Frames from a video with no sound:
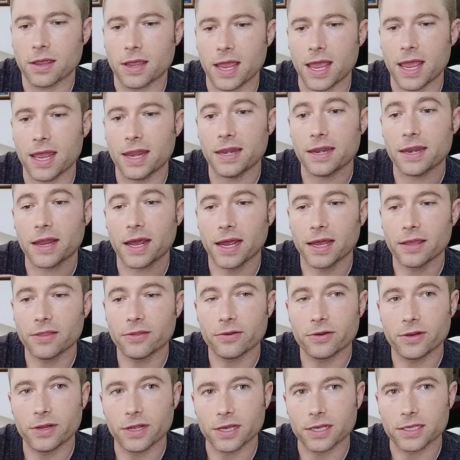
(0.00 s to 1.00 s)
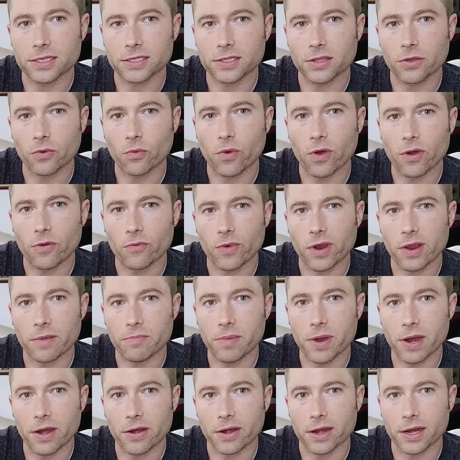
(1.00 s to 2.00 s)
and neither does the one-way
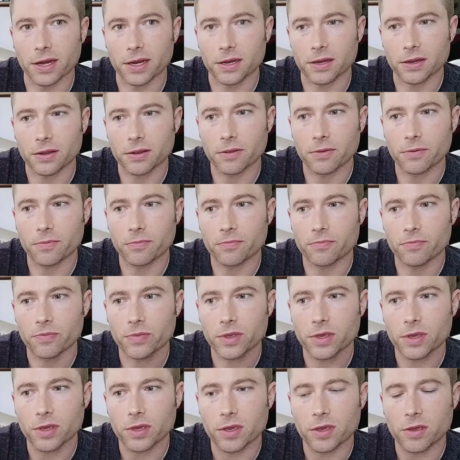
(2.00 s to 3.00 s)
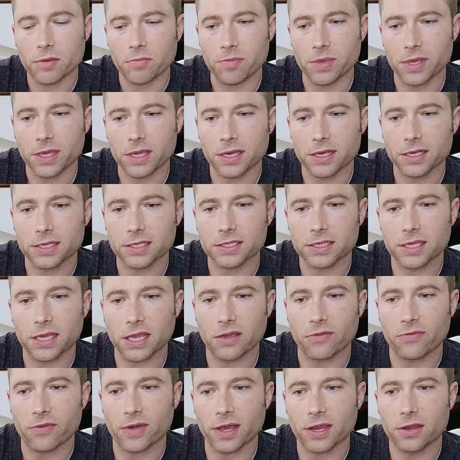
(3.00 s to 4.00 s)
bearing. Because
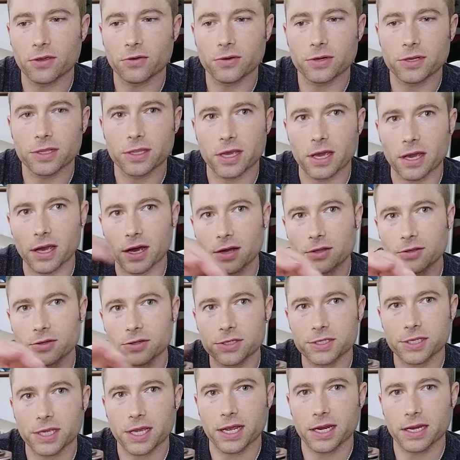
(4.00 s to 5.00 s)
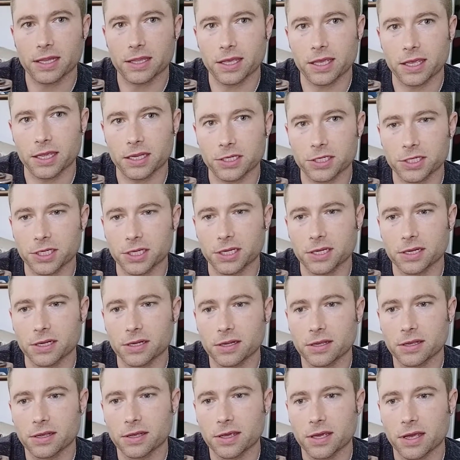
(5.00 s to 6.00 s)
if I go to the other side of the engine,
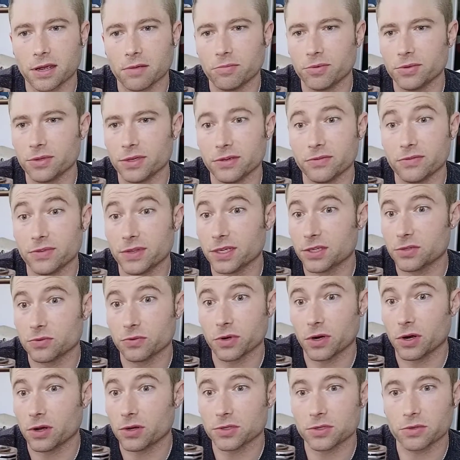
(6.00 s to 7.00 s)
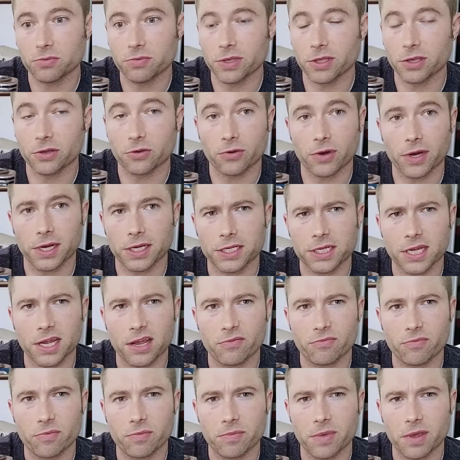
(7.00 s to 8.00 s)
I believe this would also be the
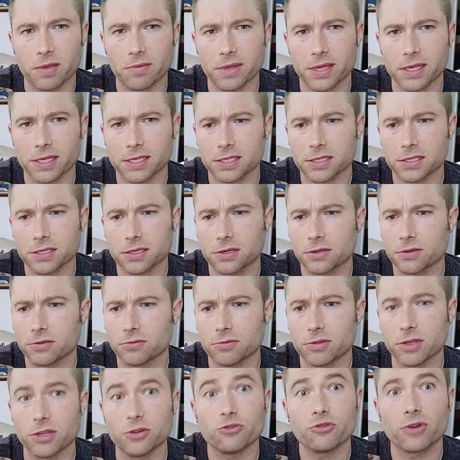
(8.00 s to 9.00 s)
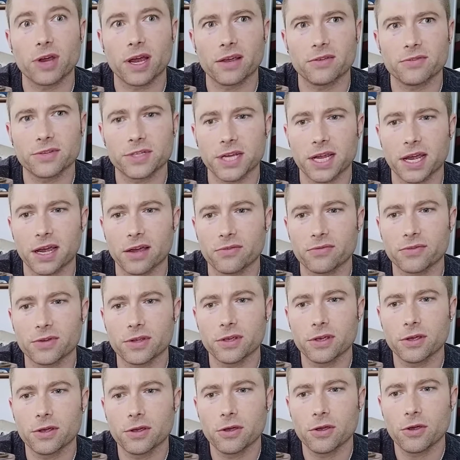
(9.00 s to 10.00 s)
crankshaft, but maybe it's the drive shaft.
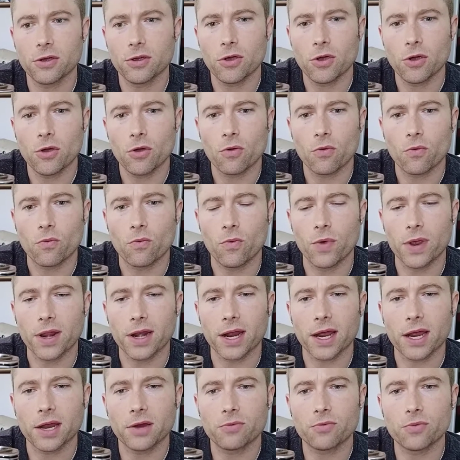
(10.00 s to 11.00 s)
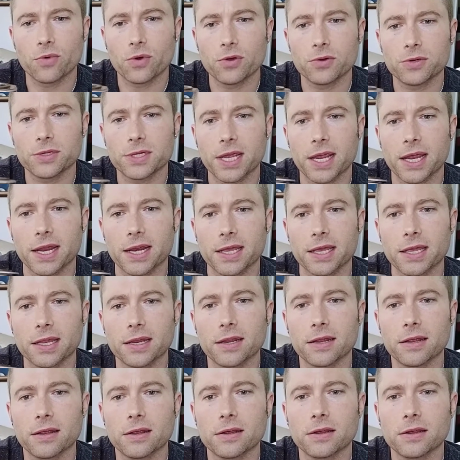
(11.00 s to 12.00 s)
When I rotate it,